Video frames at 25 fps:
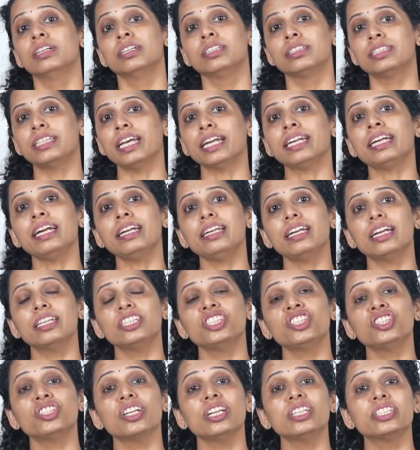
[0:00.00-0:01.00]
Second
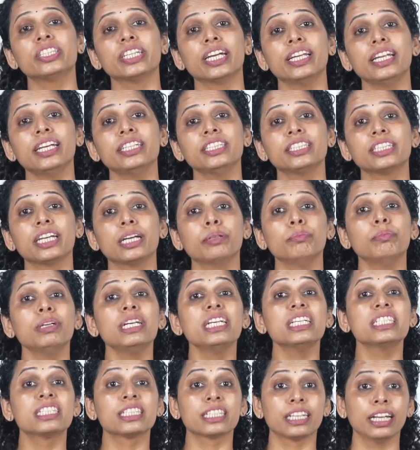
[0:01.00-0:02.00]
additional challenge can
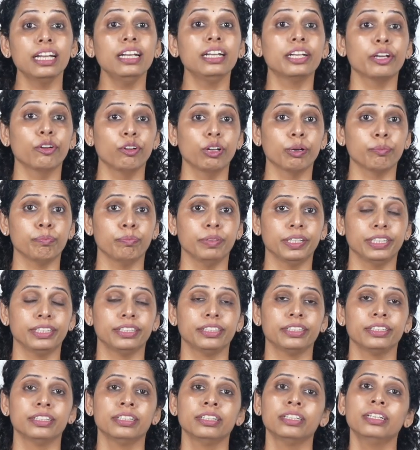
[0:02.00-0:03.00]
be skill
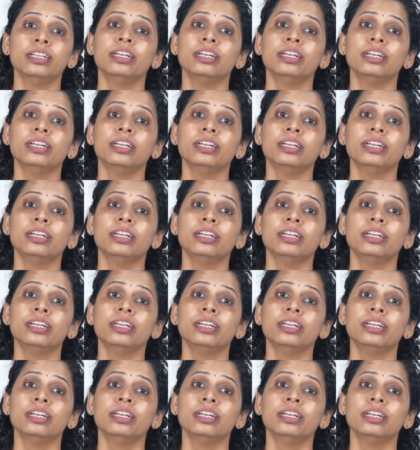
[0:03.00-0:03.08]
development.